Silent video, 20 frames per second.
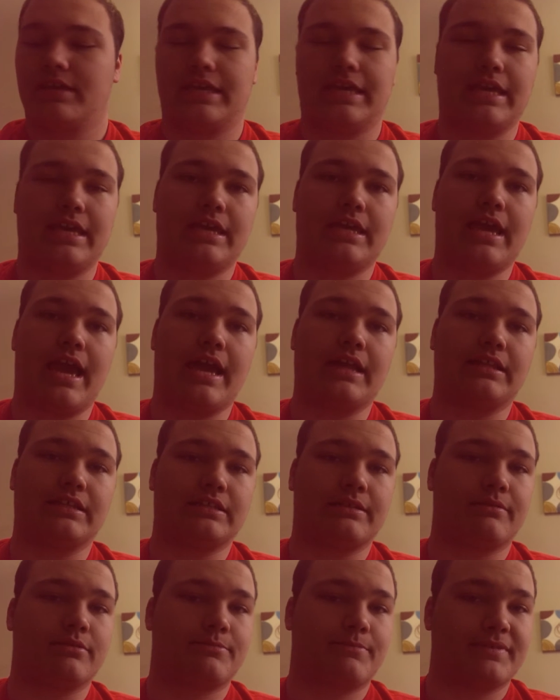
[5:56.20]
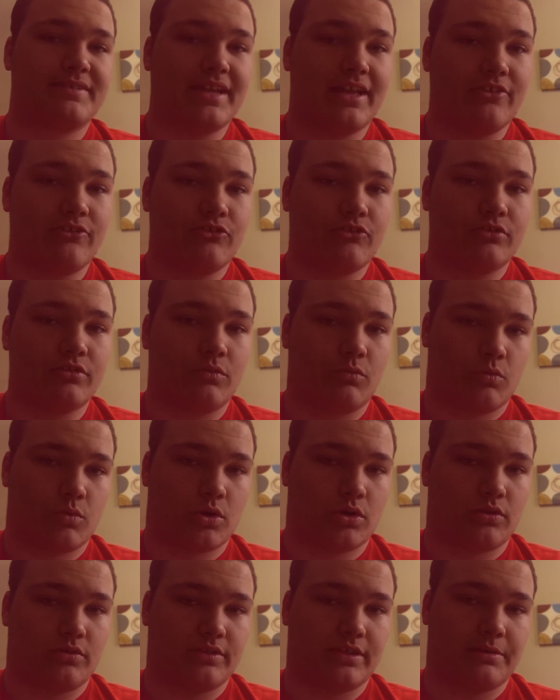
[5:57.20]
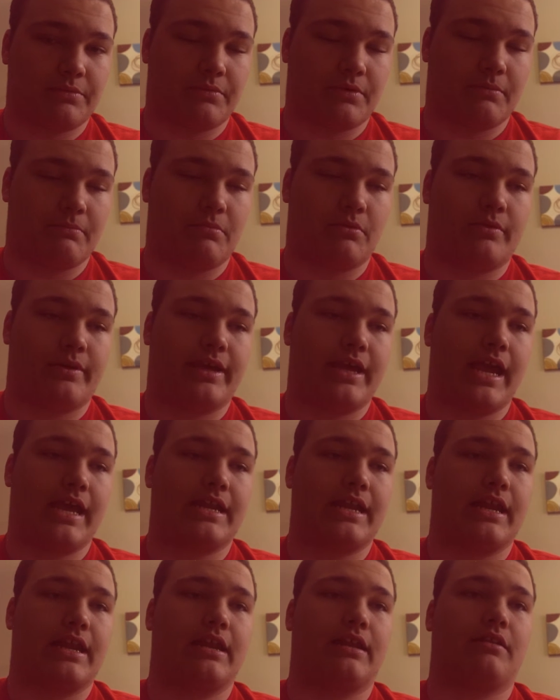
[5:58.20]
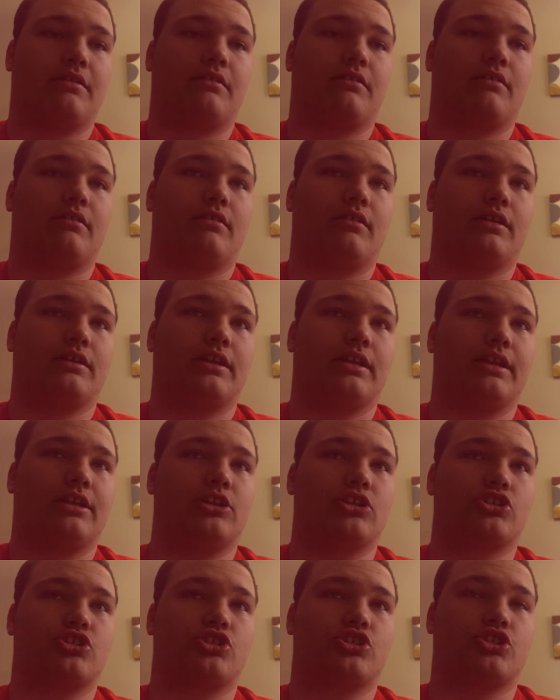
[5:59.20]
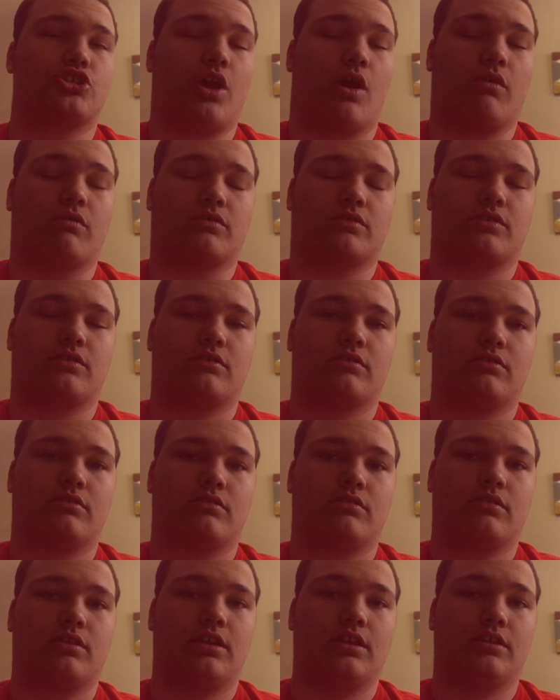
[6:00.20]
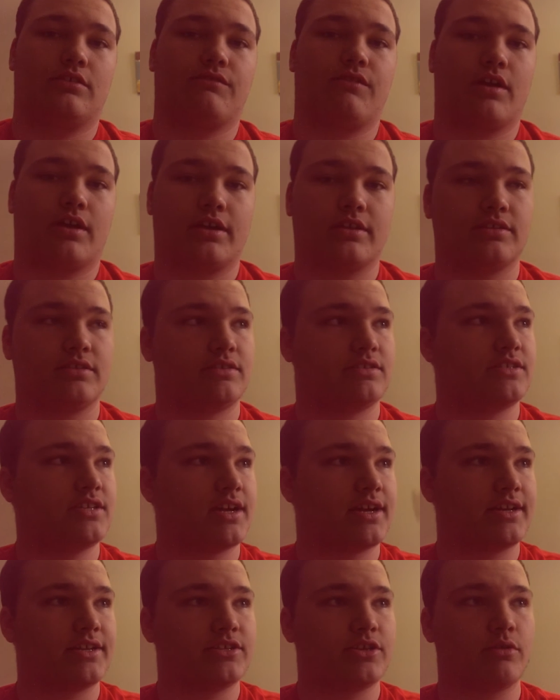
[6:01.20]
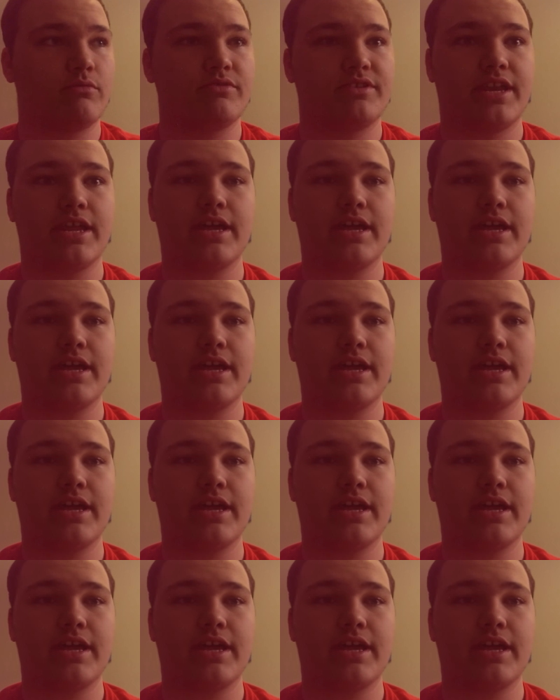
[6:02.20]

He had, like, the most potential in the world at one point, and then he just choked. He just fucking sucking his own